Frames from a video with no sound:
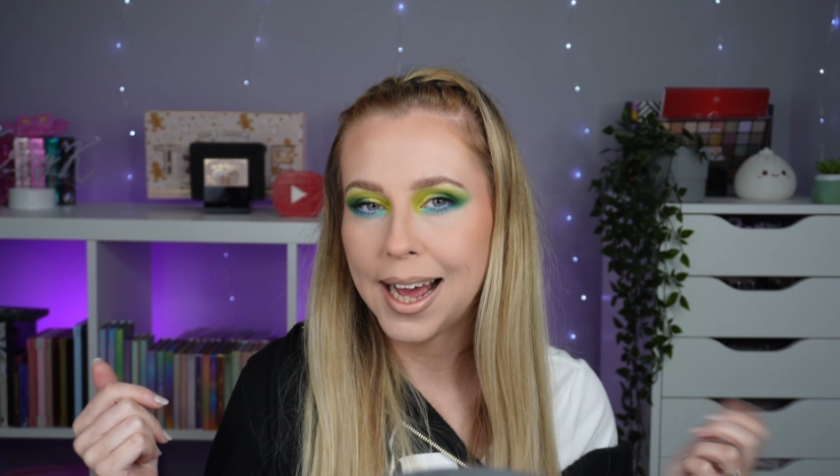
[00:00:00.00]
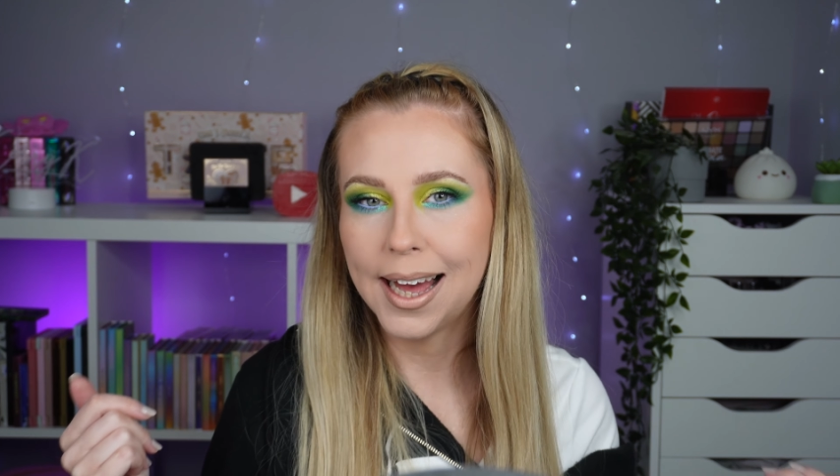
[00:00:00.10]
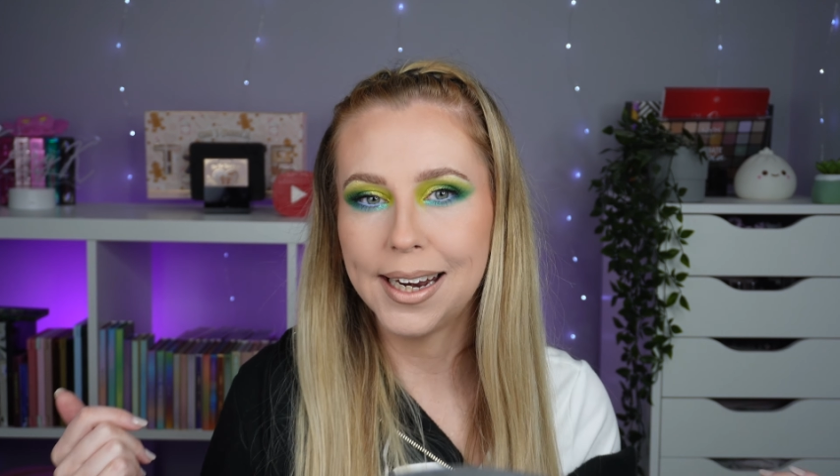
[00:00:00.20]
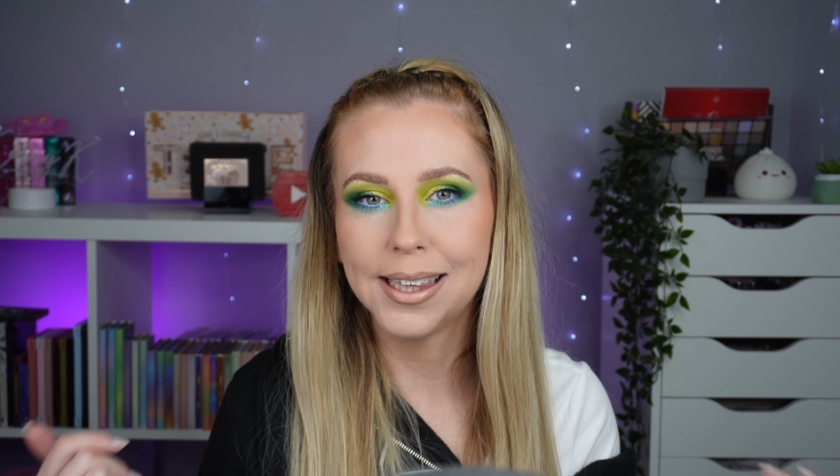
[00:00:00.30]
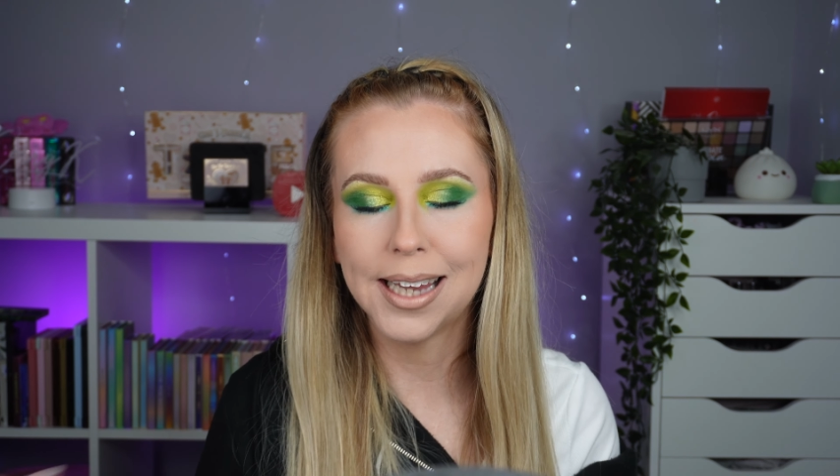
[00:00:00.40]

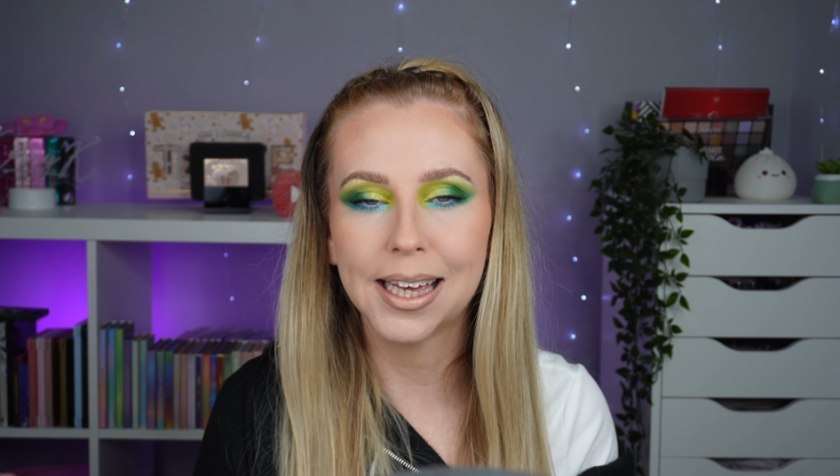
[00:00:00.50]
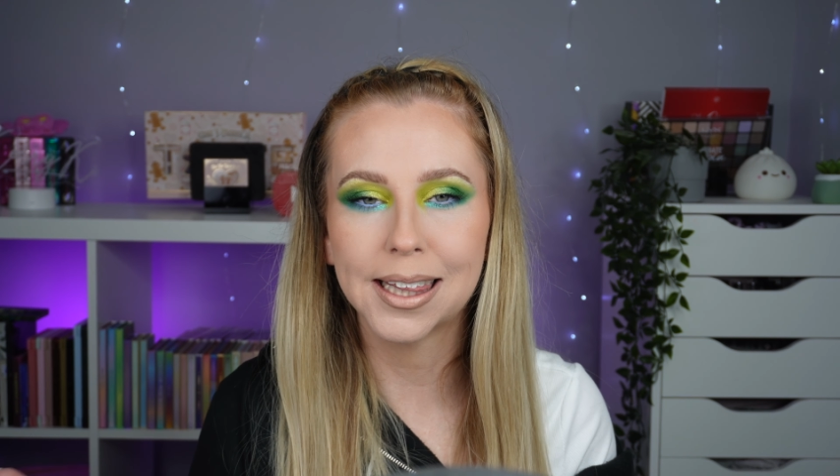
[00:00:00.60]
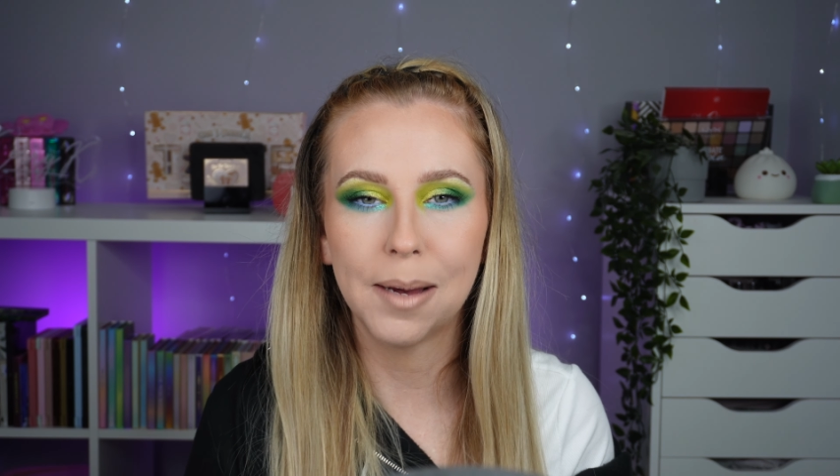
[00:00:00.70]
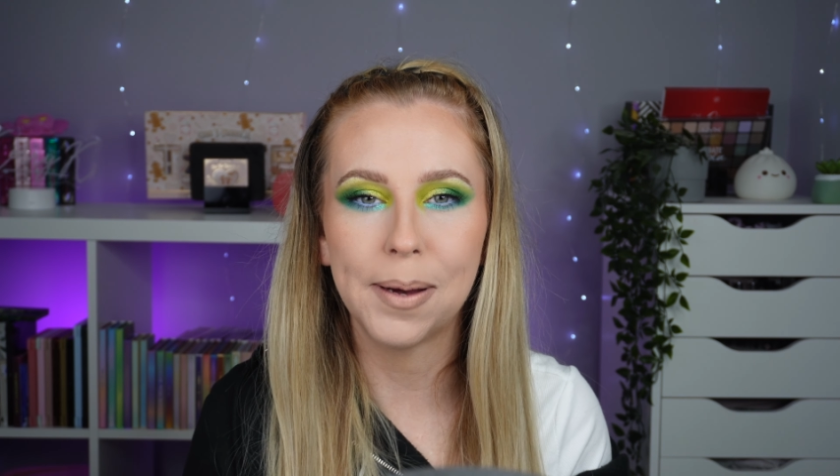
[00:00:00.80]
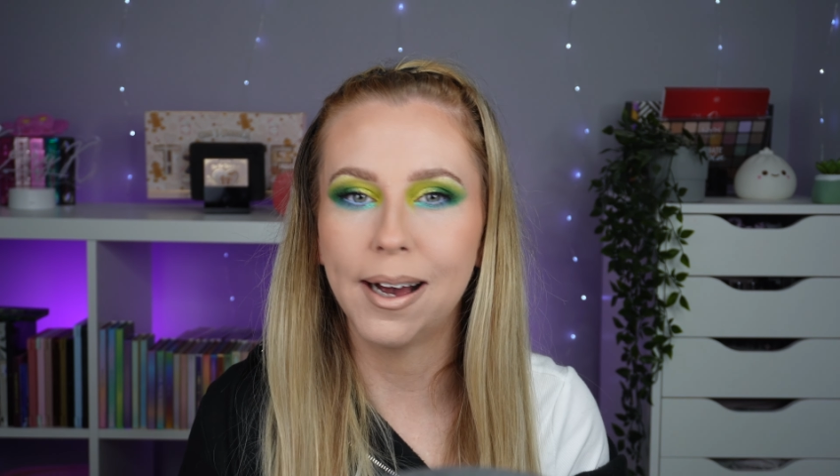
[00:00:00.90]
And I like
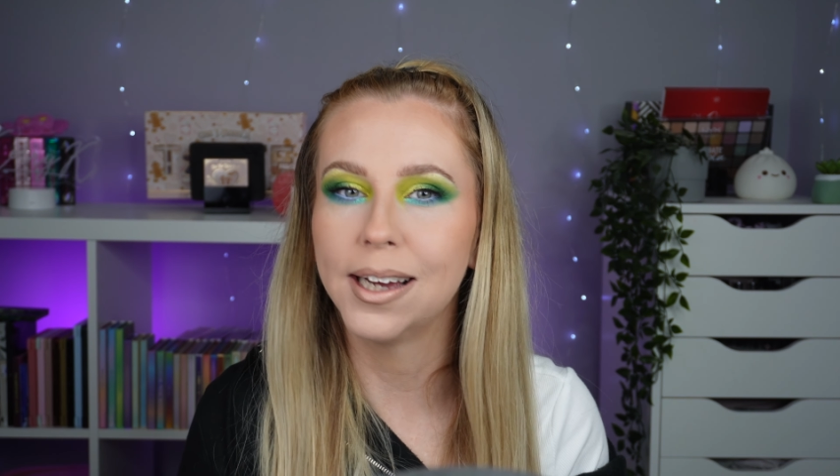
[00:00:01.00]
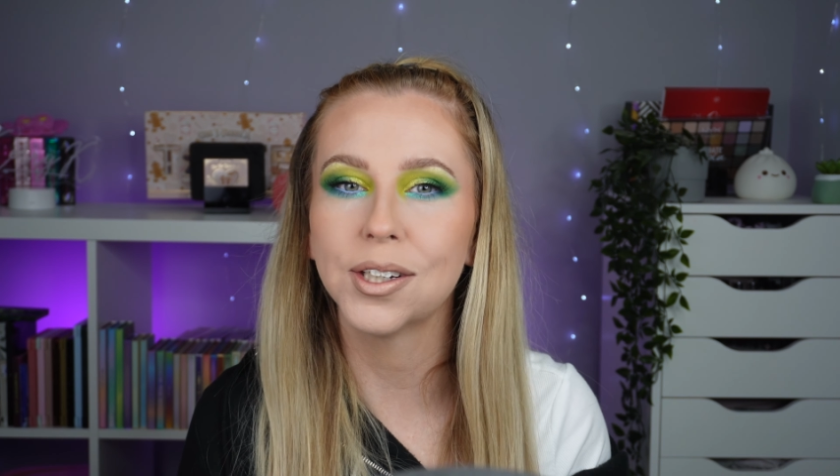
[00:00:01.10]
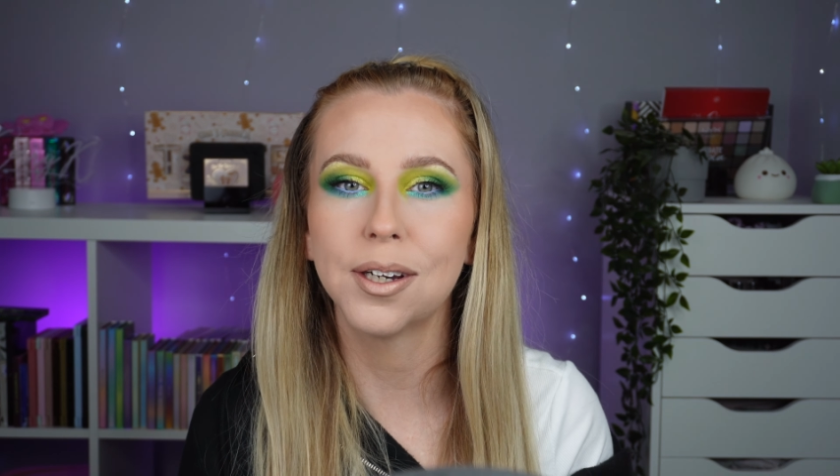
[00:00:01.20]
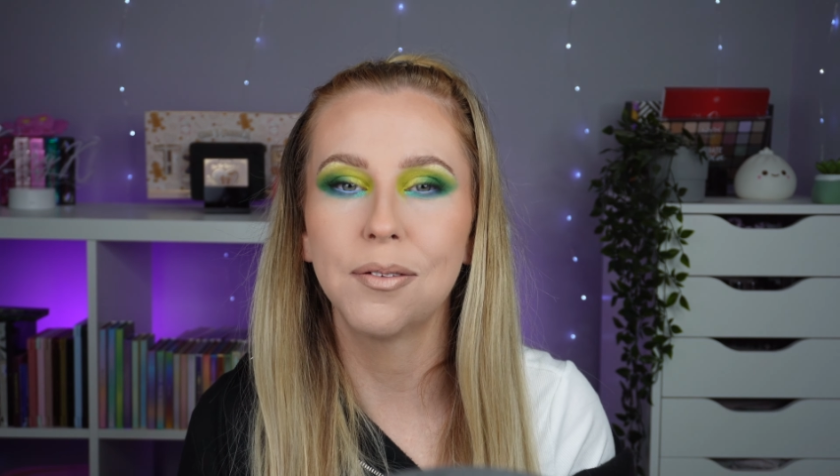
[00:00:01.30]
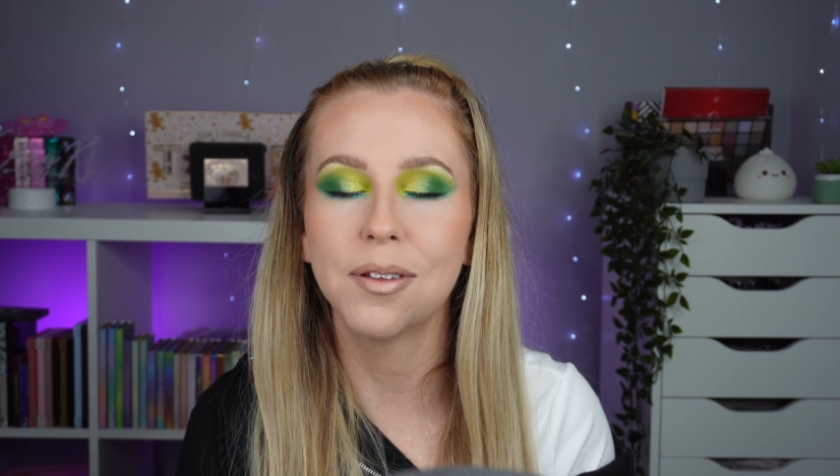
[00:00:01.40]
that about eyeshadow,